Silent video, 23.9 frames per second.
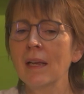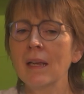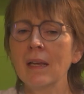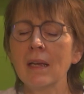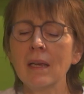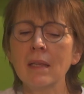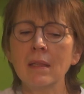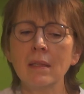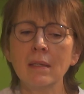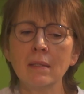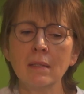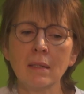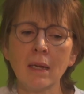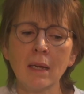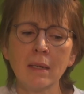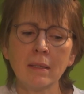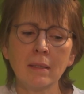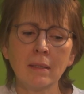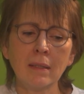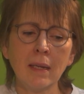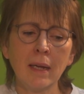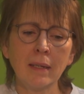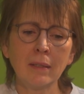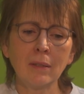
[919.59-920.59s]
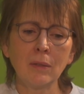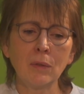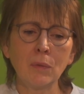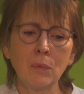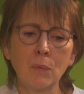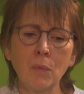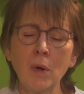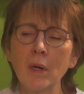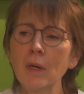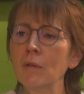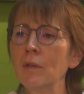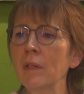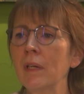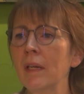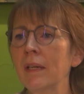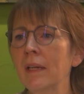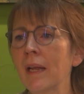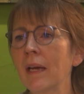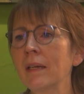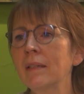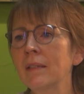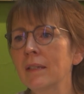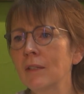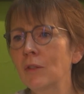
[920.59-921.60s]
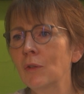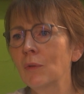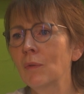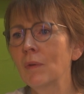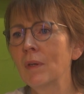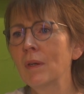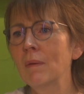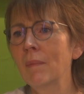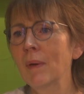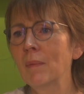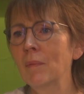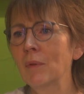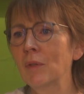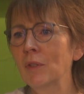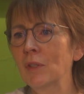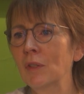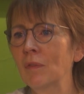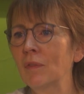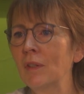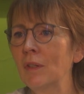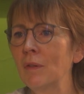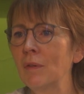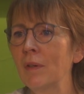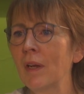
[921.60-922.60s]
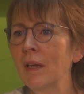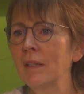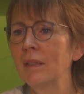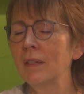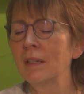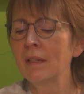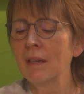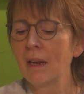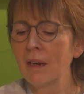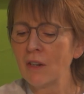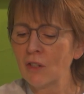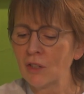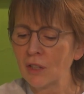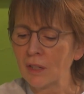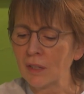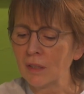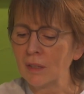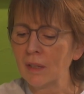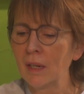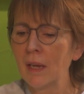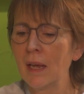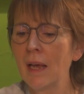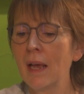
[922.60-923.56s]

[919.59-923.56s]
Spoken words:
in the sense that 193 members of the United Nations